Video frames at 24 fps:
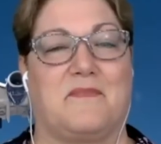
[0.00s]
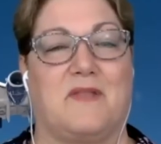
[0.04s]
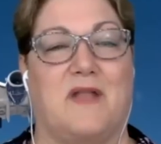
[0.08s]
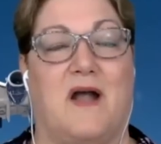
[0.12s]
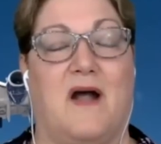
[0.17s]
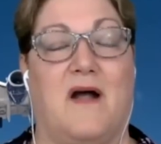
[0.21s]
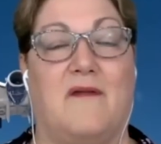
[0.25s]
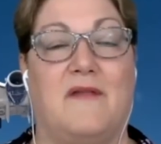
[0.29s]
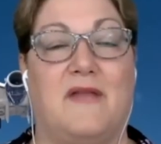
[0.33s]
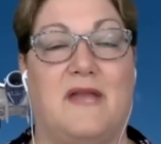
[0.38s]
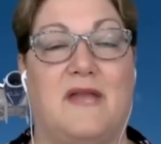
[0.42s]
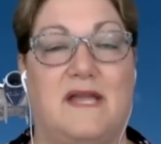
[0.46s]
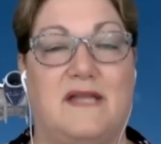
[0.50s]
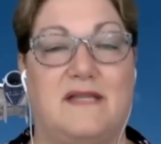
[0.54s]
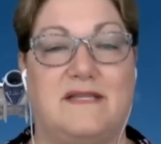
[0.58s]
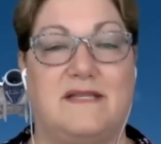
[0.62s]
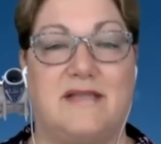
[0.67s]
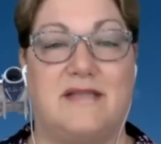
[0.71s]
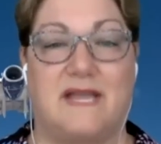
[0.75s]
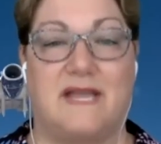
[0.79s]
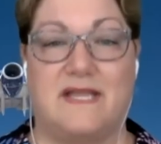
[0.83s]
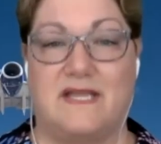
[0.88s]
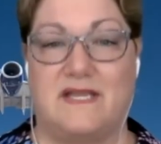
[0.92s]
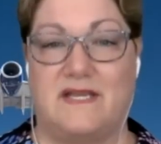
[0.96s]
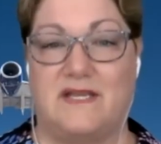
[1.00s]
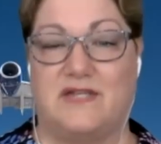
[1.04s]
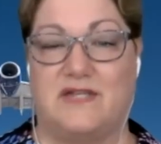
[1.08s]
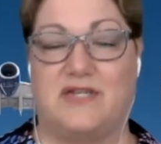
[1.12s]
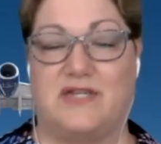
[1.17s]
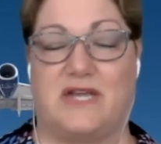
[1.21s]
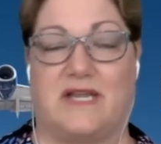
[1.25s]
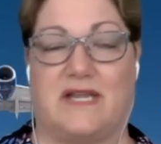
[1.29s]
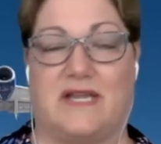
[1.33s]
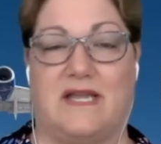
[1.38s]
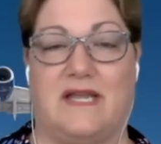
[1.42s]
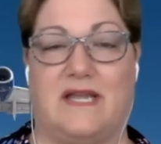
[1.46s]
On the day that you
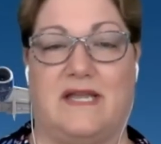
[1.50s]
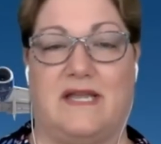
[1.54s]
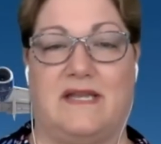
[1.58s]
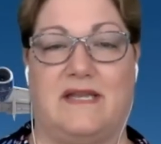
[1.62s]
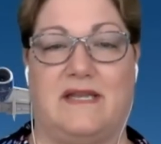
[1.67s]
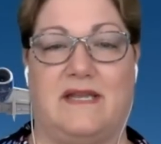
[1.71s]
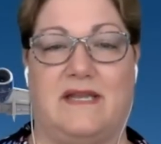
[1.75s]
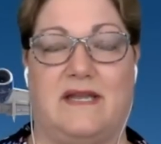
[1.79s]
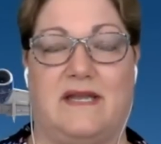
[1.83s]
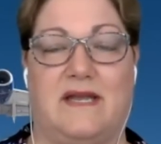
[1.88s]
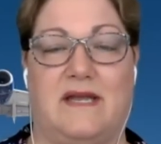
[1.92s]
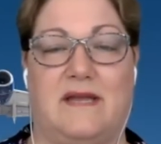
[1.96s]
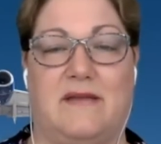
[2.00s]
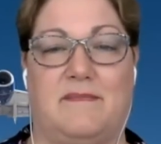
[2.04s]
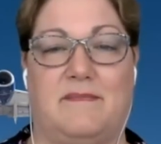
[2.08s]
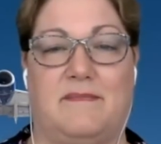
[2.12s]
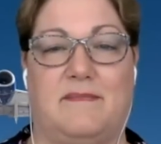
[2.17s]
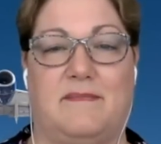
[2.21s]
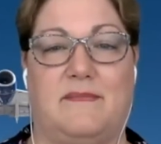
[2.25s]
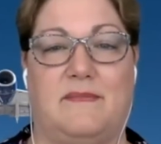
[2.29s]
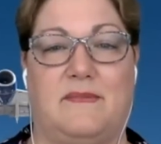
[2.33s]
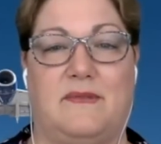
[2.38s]
check in, um,